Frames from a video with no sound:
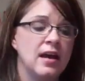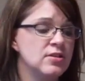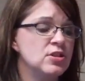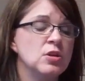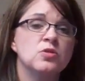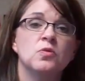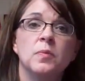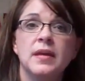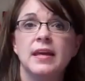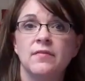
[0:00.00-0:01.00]
students
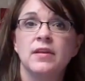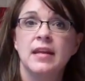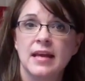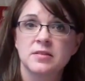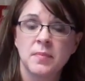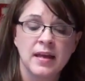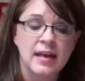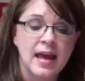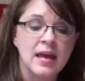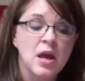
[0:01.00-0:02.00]
will be given next
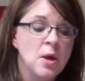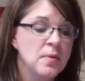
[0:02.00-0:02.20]
Monday,